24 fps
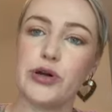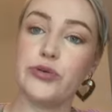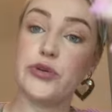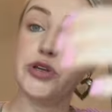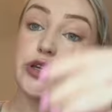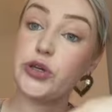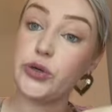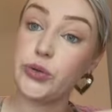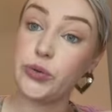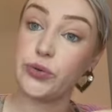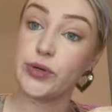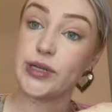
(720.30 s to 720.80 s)

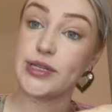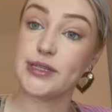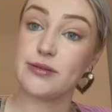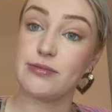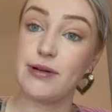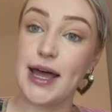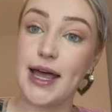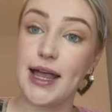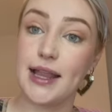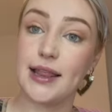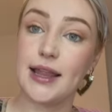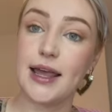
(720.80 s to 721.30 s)
you as
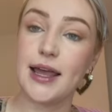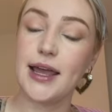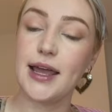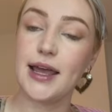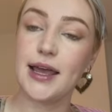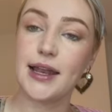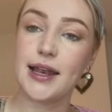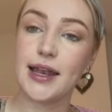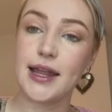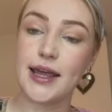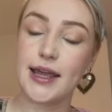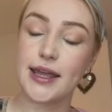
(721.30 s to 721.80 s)
well.
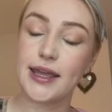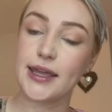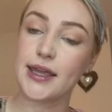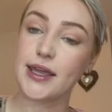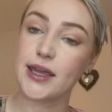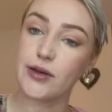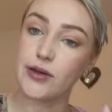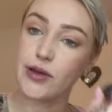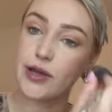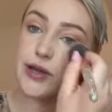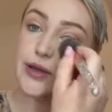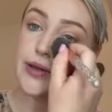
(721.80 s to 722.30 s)
Like
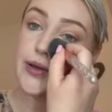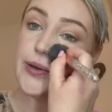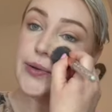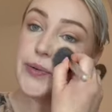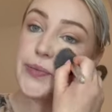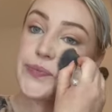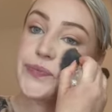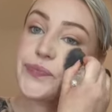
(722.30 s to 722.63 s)
a